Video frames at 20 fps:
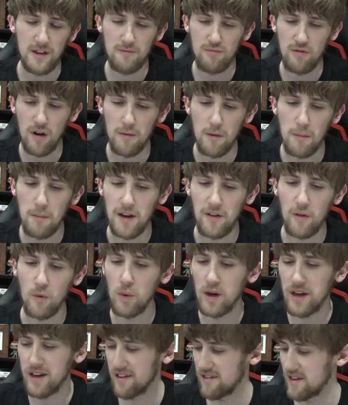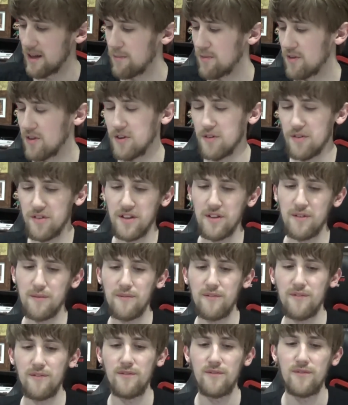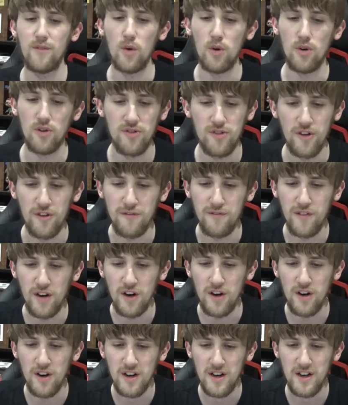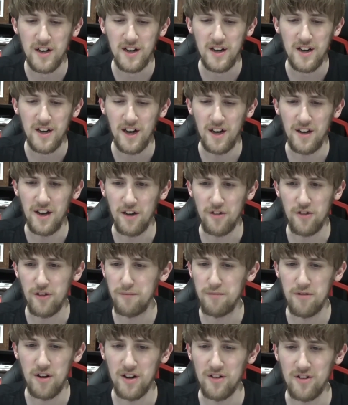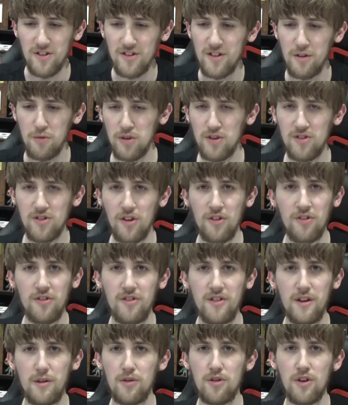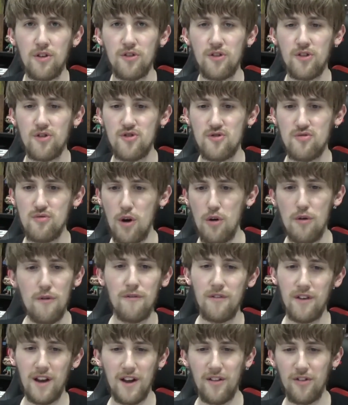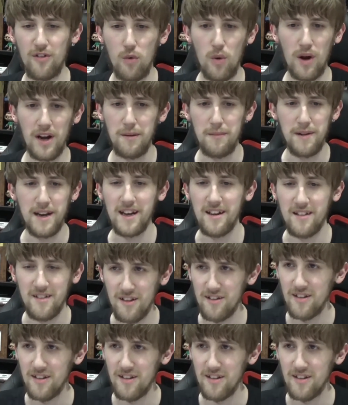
Probably the weakest episode of season four so far, and I was surprised because it was on it was on such a roll for like twenty minutes.